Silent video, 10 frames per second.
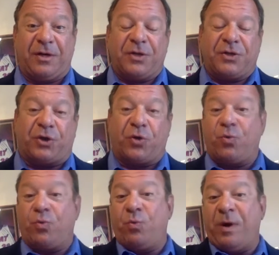
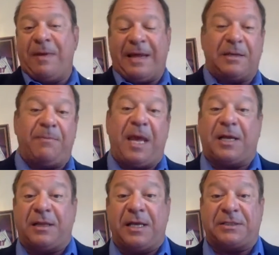So we like to make a
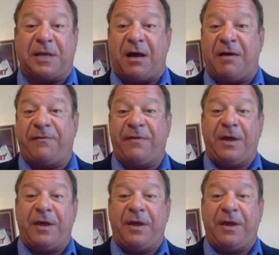list of